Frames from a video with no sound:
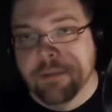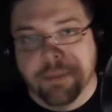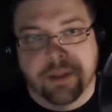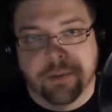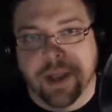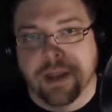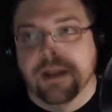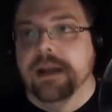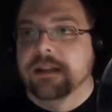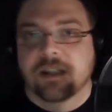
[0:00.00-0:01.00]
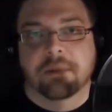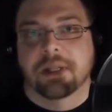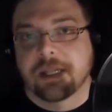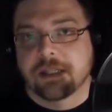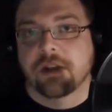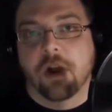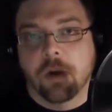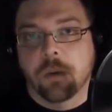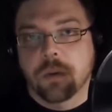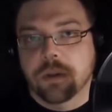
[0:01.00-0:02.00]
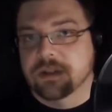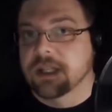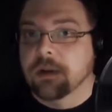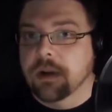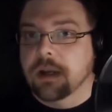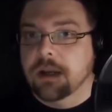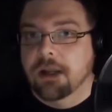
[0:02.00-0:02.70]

by the way, some of the kids know the secret,